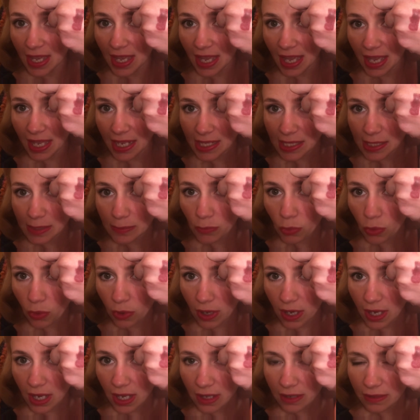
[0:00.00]
and it's
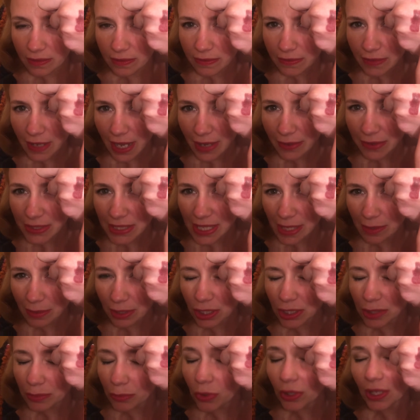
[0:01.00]
more of, I would say it
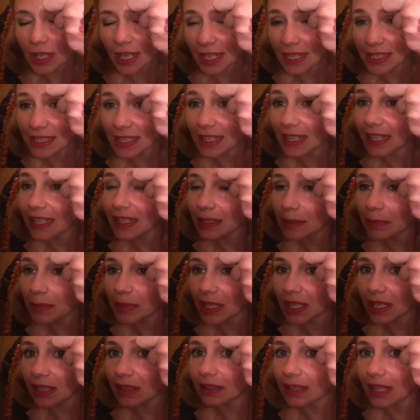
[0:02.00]
looks more, like I said, like the
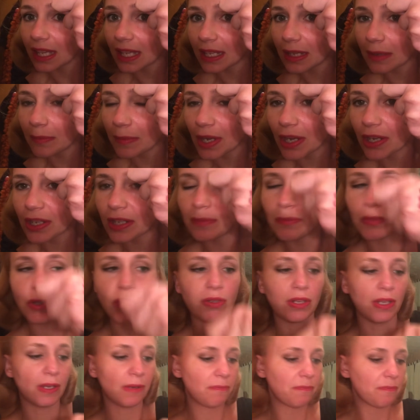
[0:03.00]
pink, like American
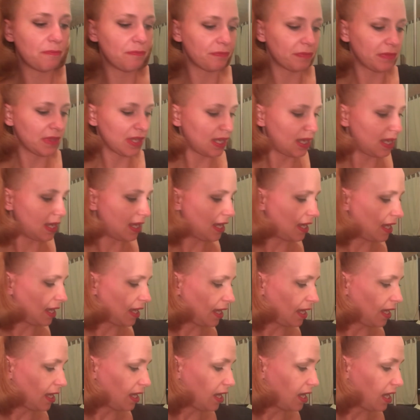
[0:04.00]
Beauty.
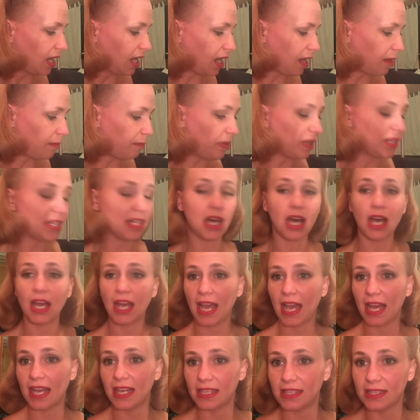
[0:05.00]
but not
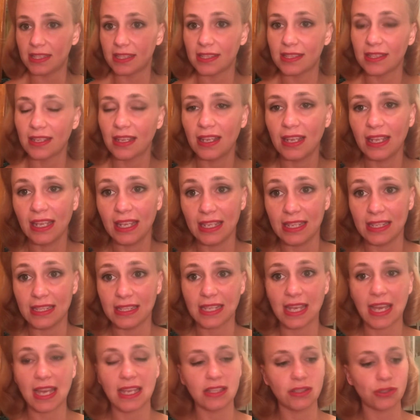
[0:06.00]
as
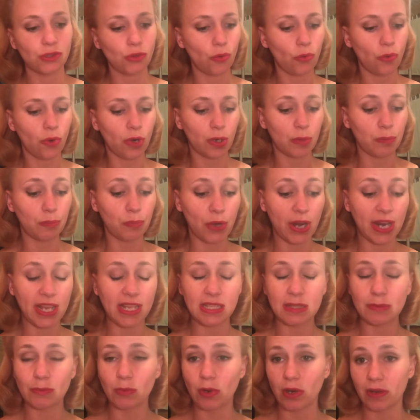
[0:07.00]
intense or bright.
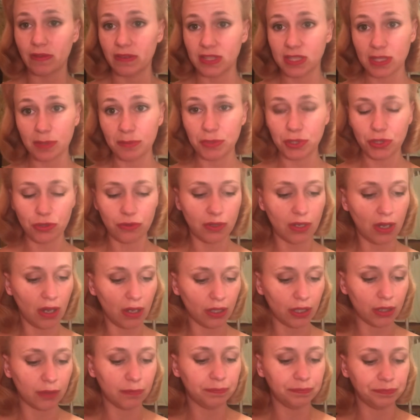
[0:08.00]
It's more of a subdued
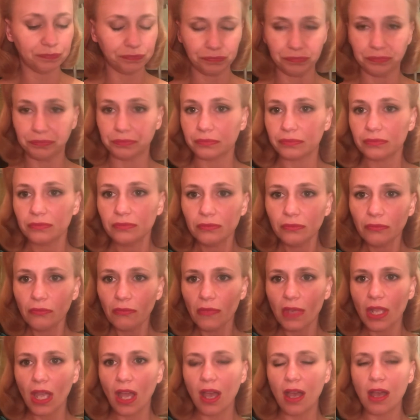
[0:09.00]
color.
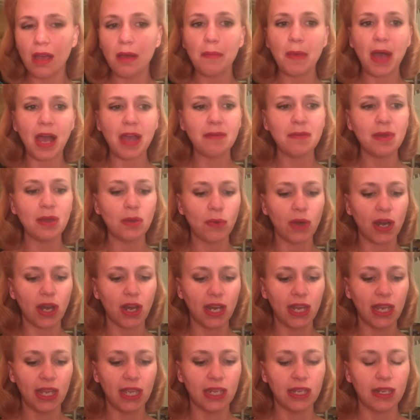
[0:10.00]
I've been
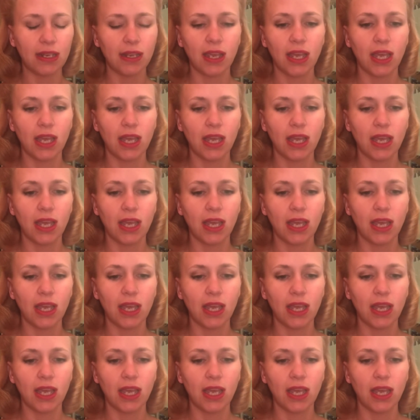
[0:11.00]
wearing it